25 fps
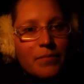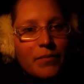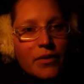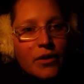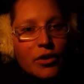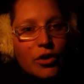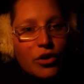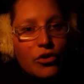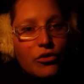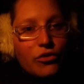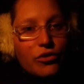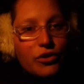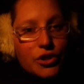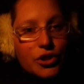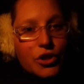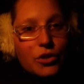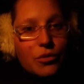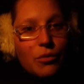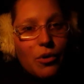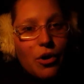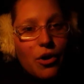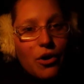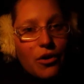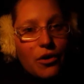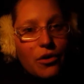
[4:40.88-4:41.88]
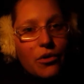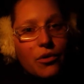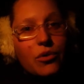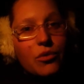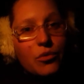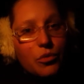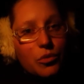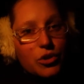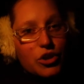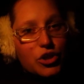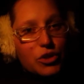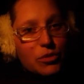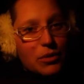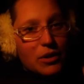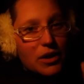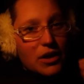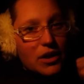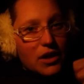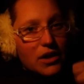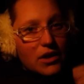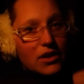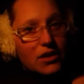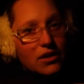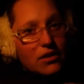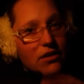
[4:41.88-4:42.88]
For tomorrow, wish me
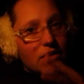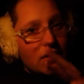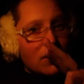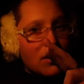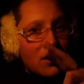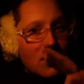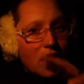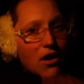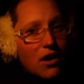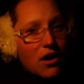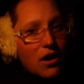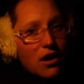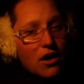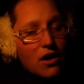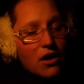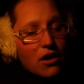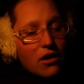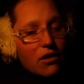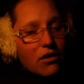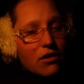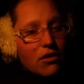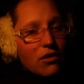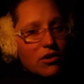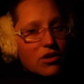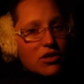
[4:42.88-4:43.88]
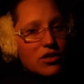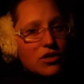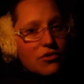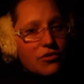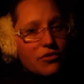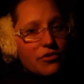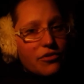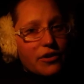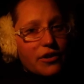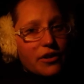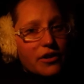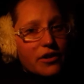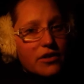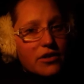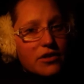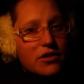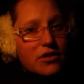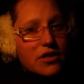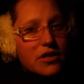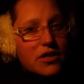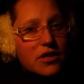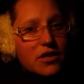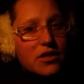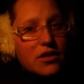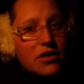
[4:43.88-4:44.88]
luck. Cross your
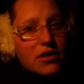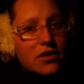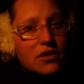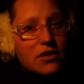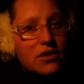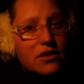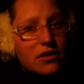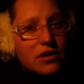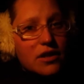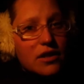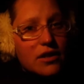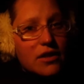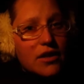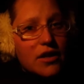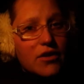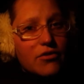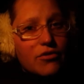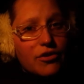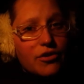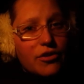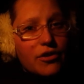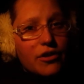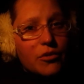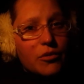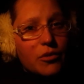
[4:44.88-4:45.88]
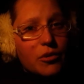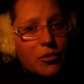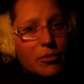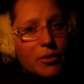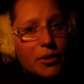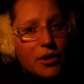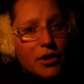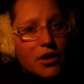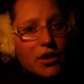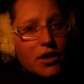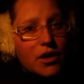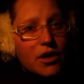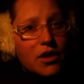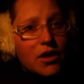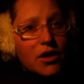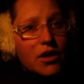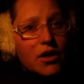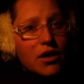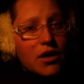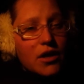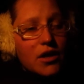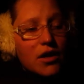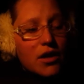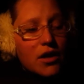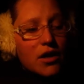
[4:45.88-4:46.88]
fingers that everything will be
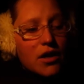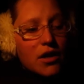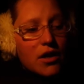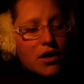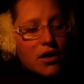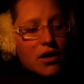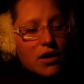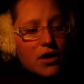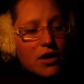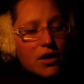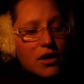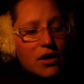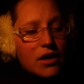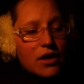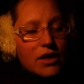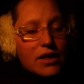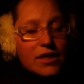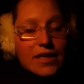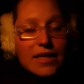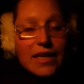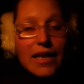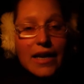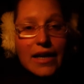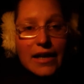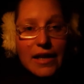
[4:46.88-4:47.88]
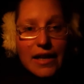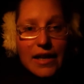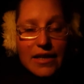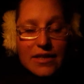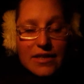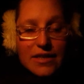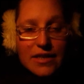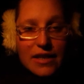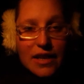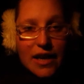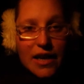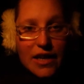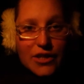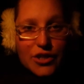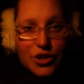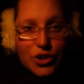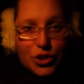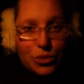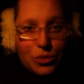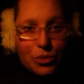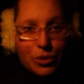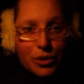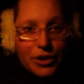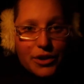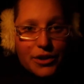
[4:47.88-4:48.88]
exactly as it has to
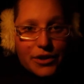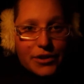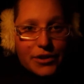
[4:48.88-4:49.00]
be.